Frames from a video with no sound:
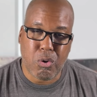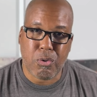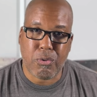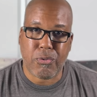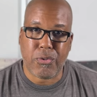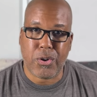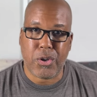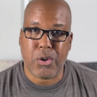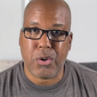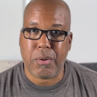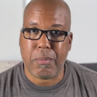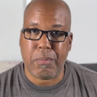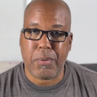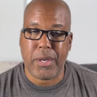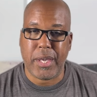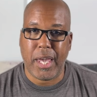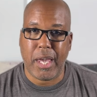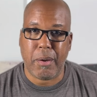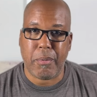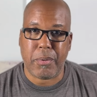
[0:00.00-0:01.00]
for you to
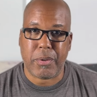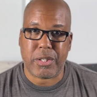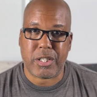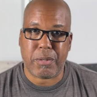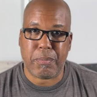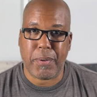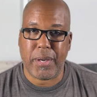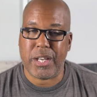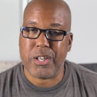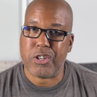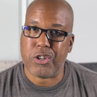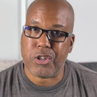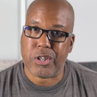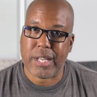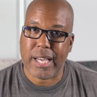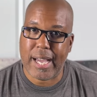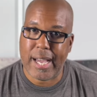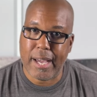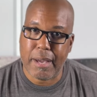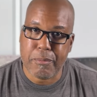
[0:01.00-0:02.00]
be able to spend your
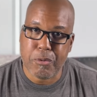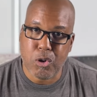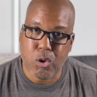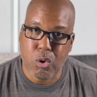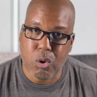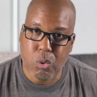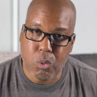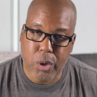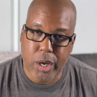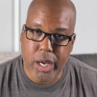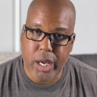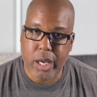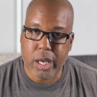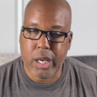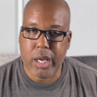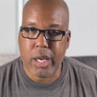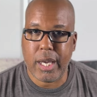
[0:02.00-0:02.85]
time your way.